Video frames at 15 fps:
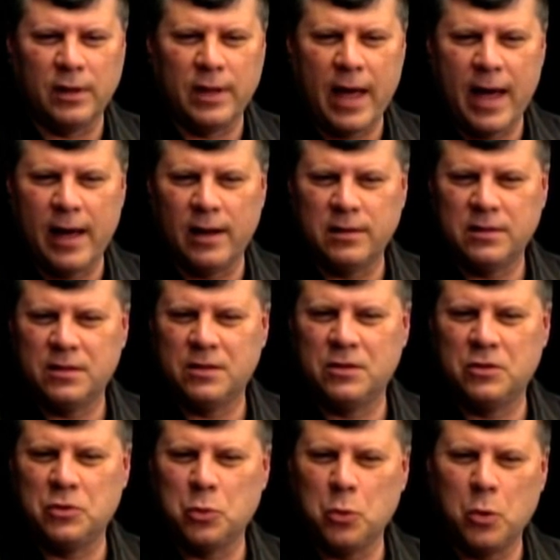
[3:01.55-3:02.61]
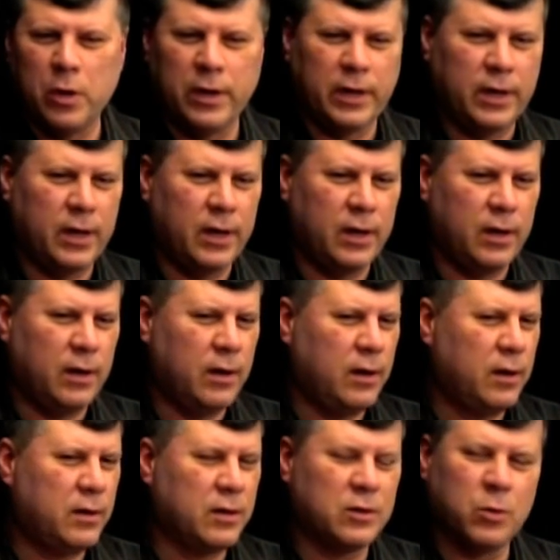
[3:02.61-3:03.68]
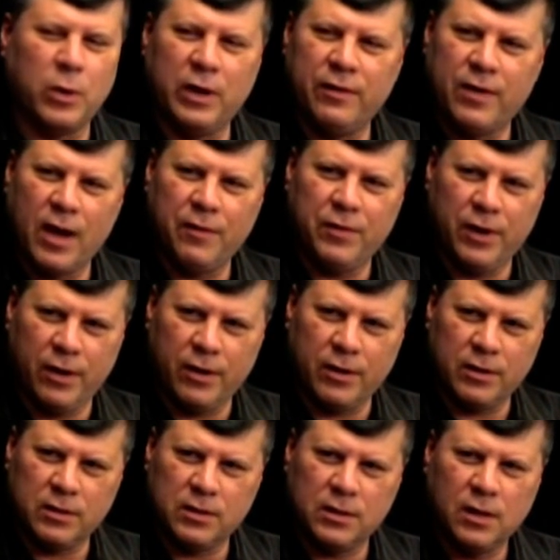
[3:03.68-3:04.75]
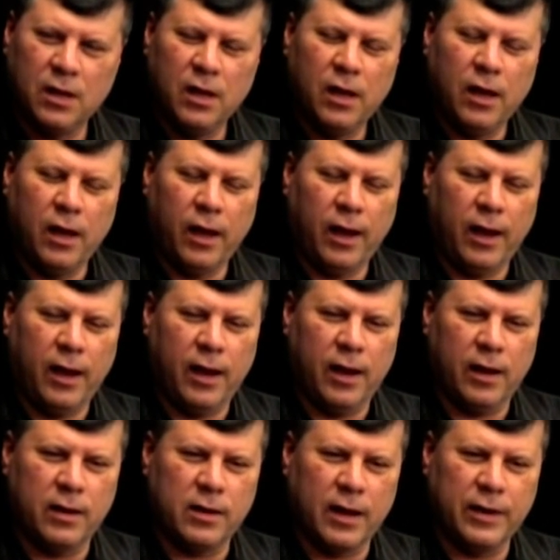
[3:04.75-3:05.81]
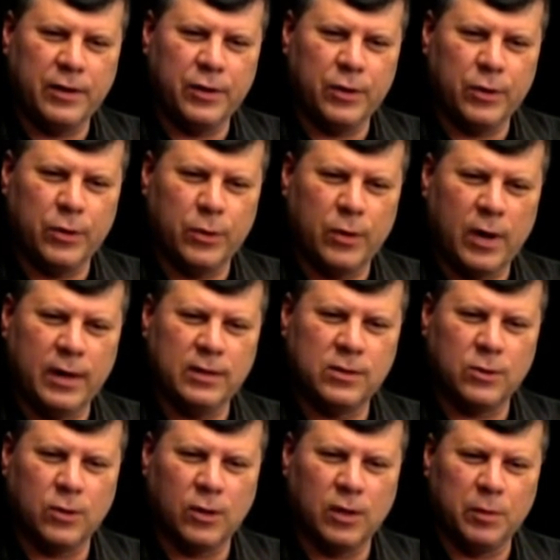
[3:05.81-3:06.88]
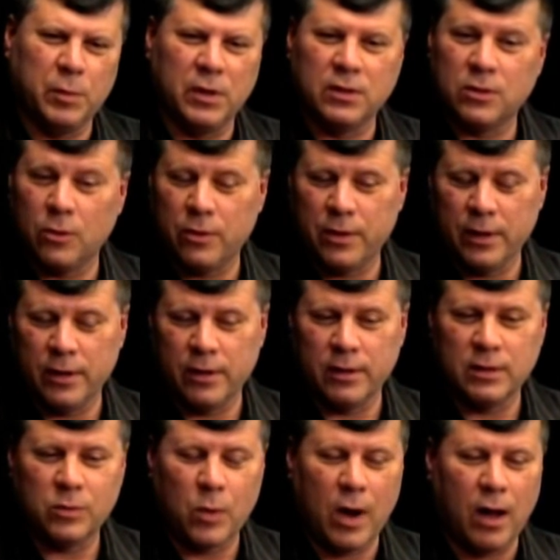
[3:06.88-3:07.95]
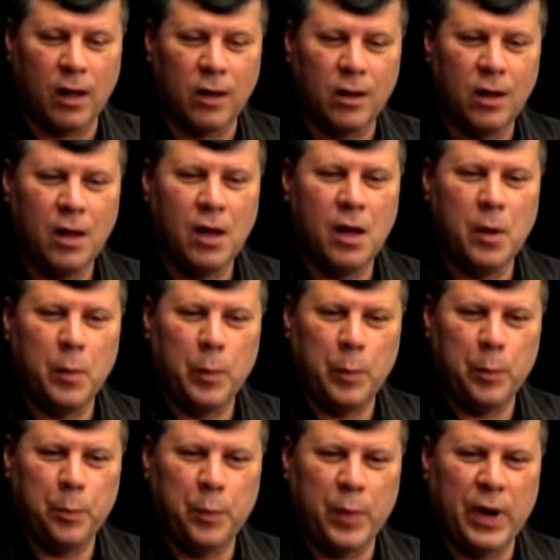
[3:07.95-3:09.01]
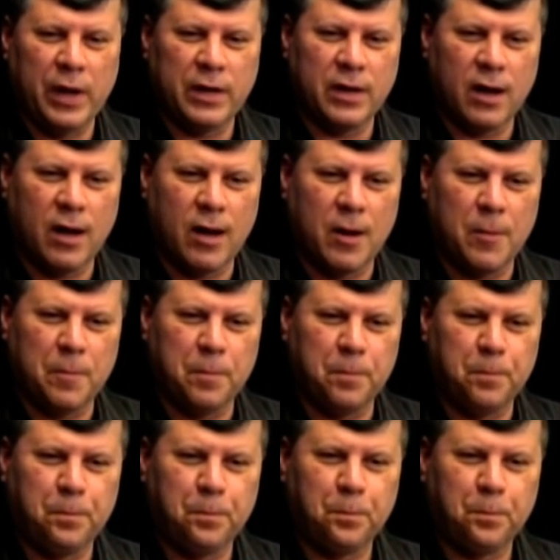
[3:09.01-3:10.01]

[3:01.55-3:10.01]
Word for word: last 20 to 25 years. And I do high school and middle school theater as well. But um,